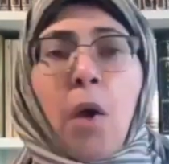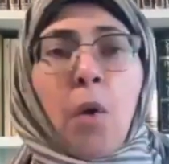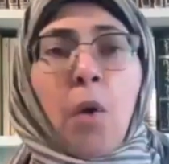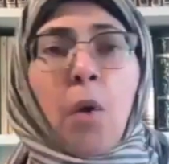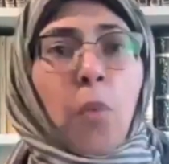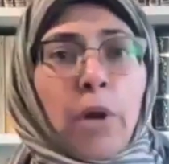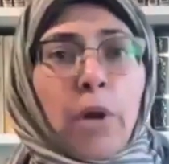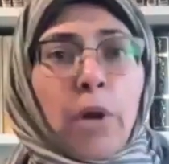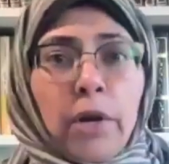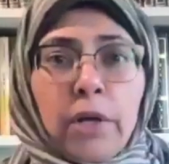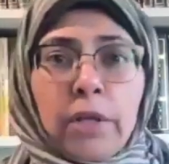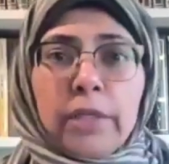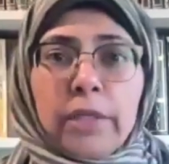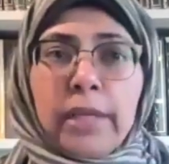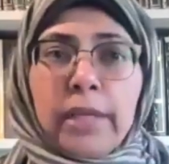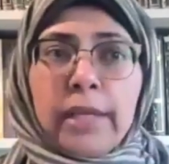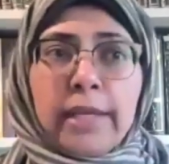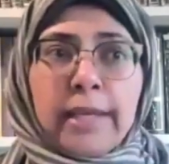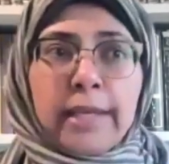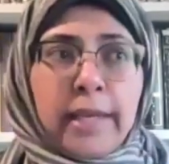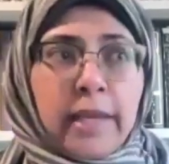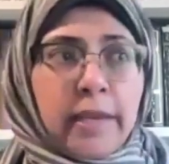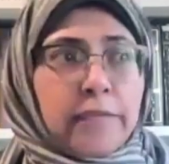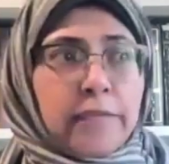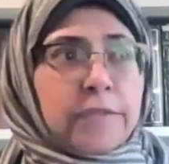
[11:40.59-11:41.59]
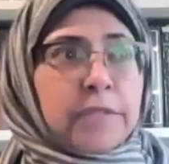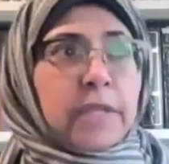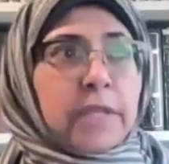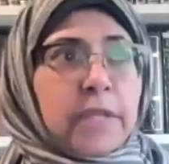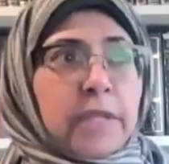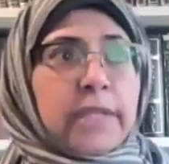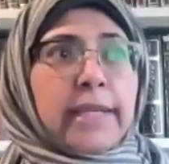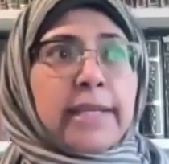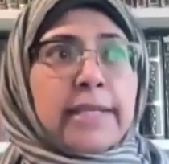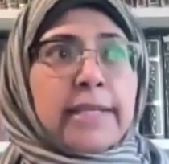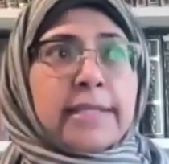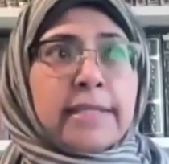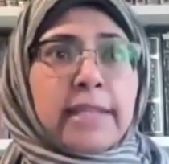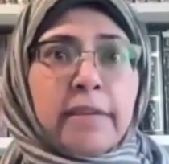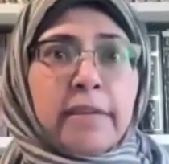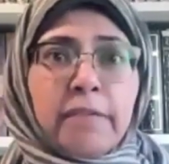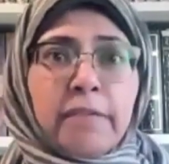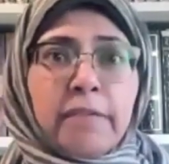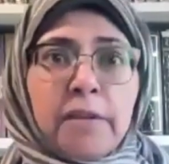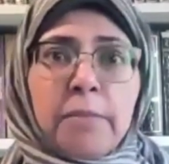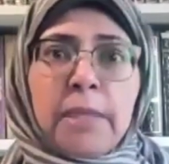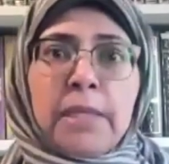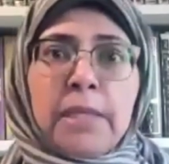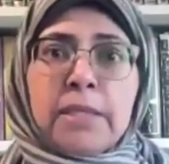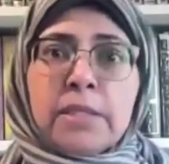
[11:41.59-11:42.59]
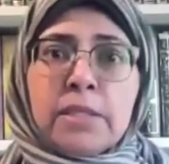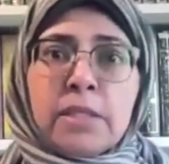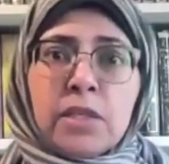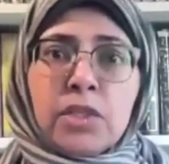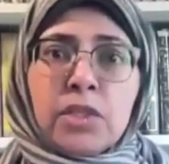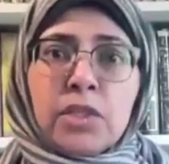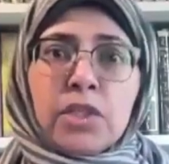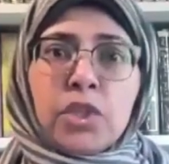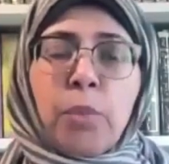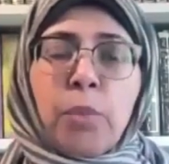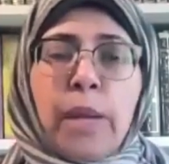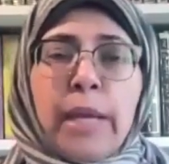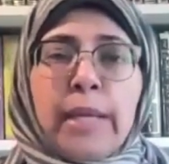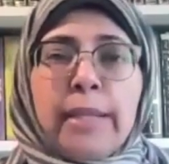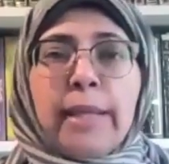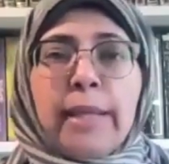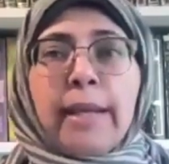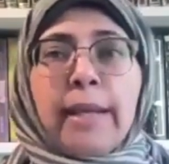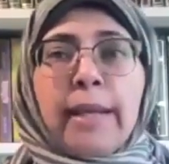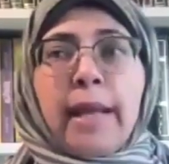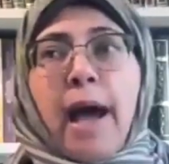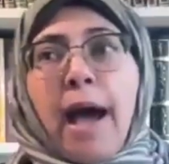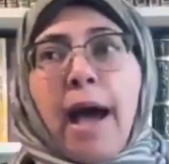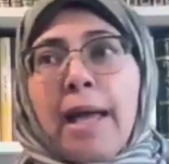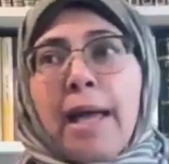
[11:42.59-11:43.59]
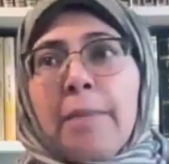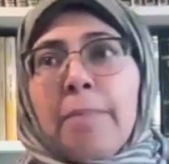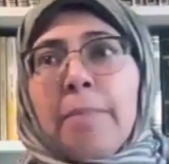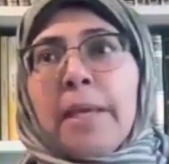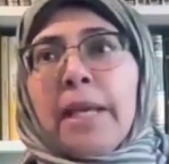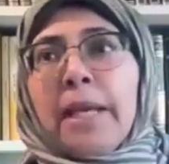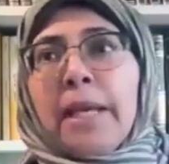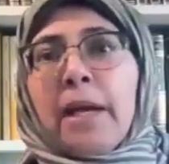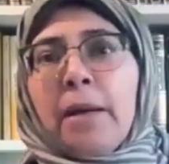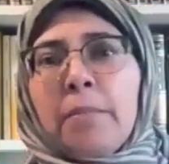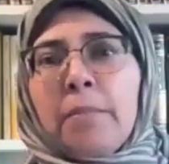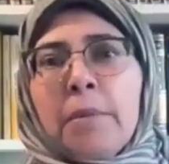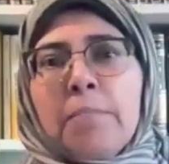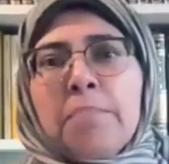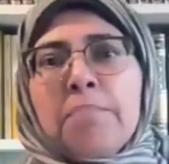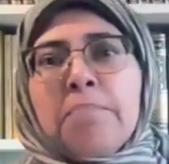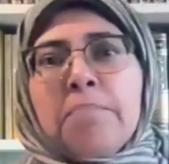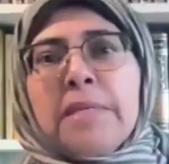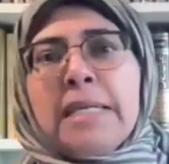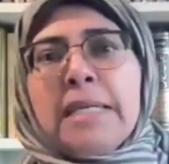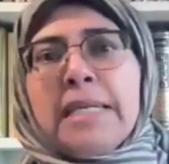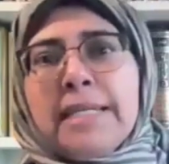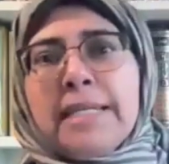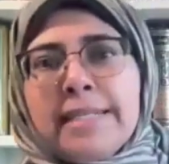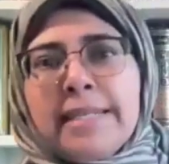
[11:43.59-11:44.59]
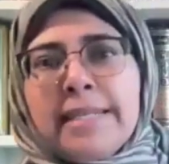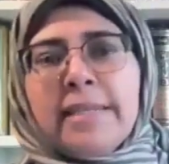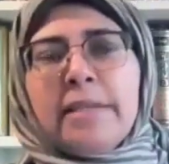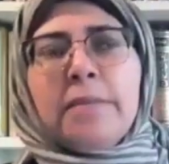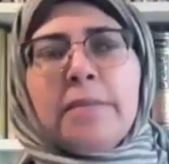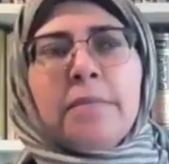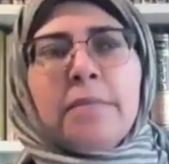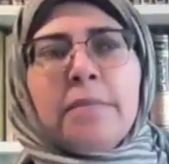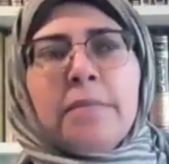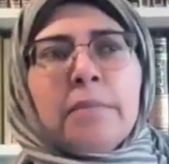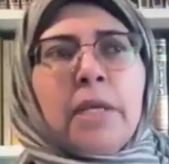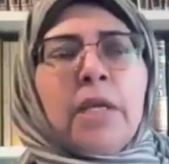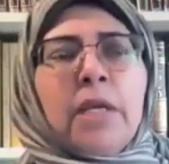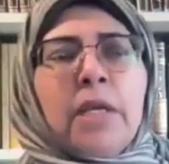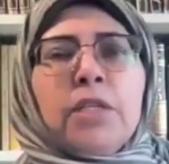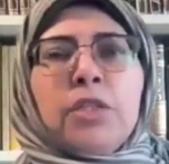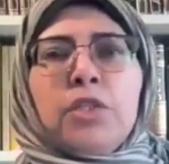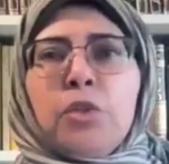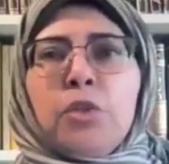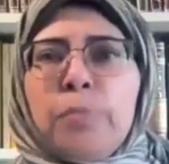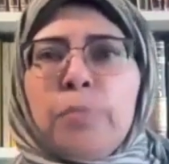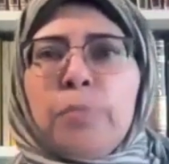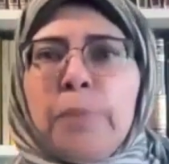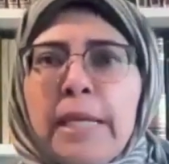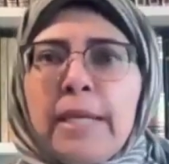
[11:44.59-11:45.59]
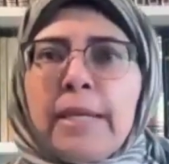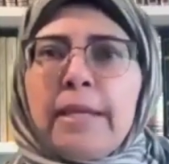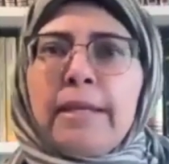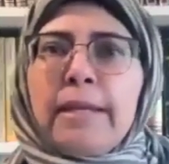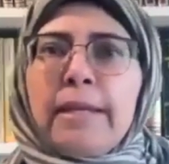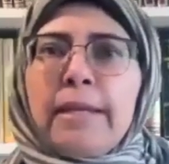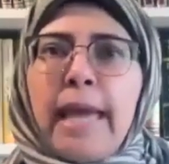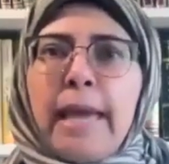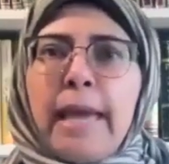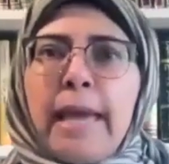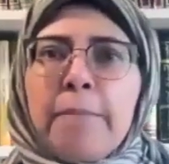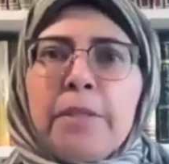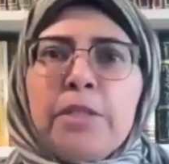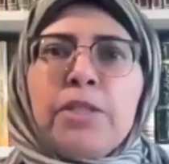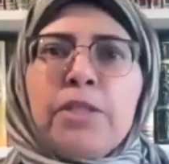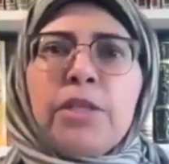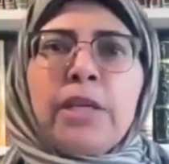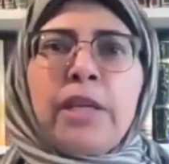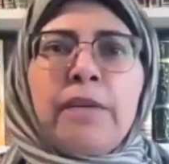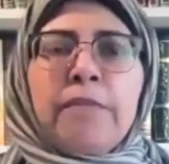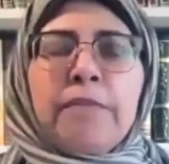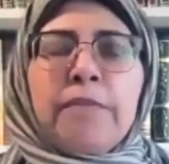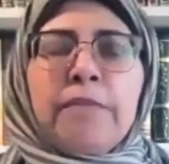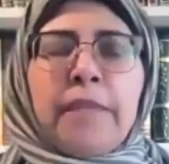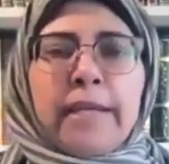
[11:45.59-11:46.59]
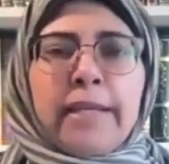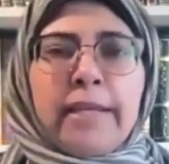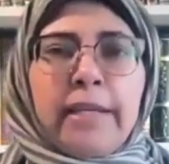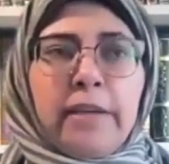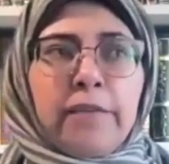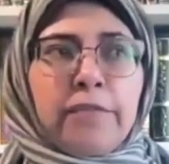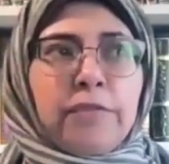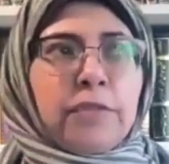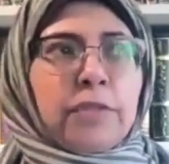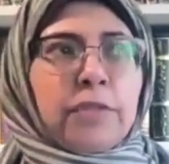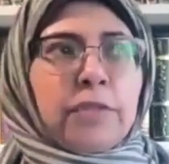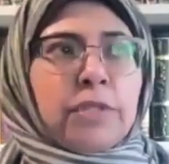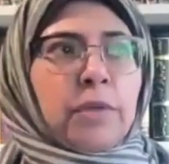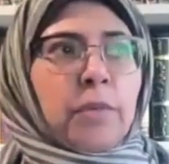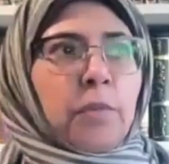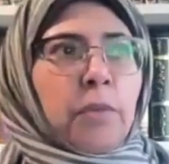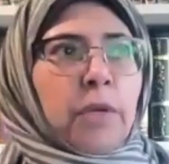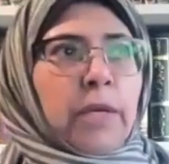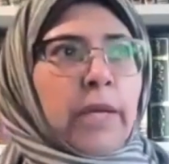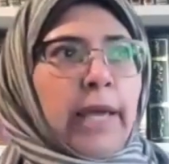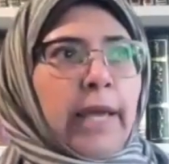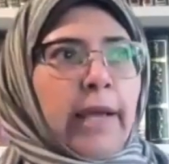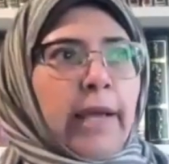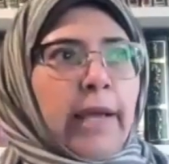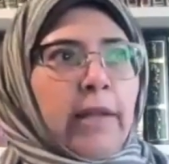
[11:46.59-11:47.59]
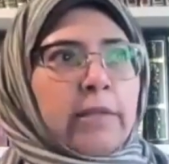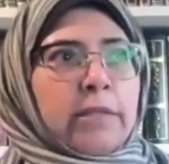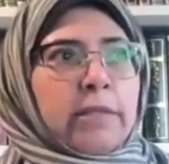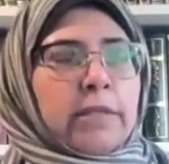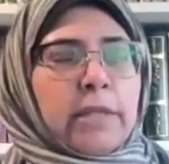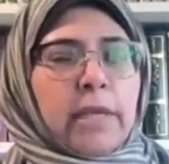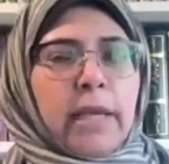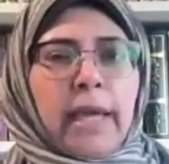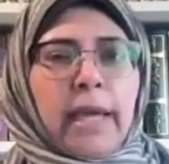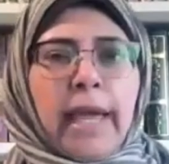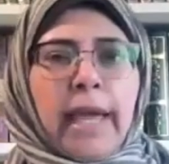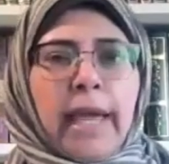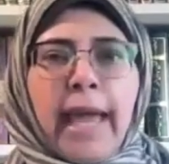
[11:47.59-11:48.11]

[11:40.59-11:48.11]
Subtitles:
What are the gifts that He has given me in such a way that I become a medium to be able to give that gift to someone else?